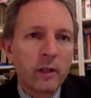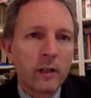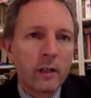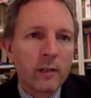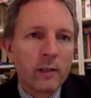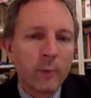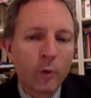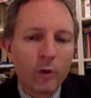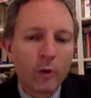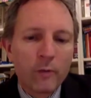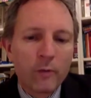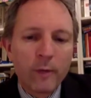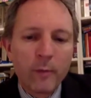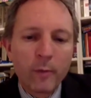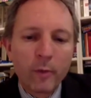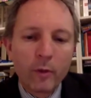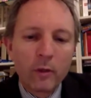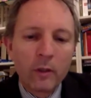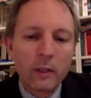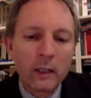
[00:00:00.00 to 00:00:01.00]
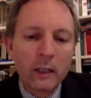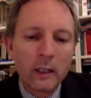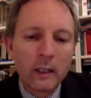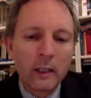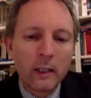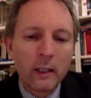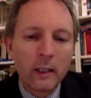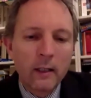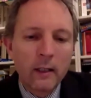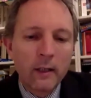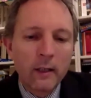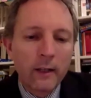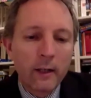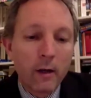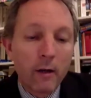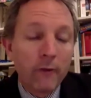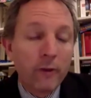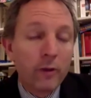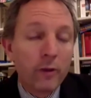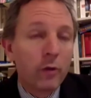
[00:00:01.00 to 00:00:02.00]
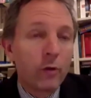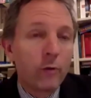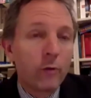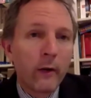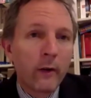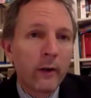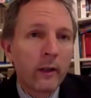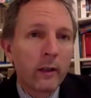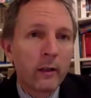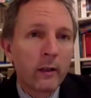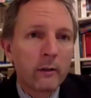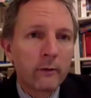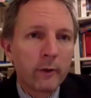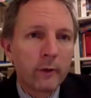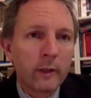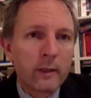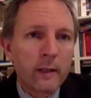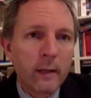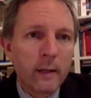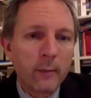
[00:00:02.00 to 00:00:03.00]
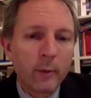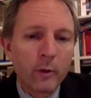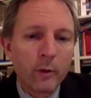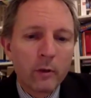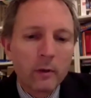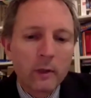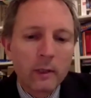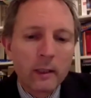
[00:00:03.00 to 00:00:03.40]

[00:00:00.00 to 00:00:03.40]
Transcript: sports people that they offer to America, for example.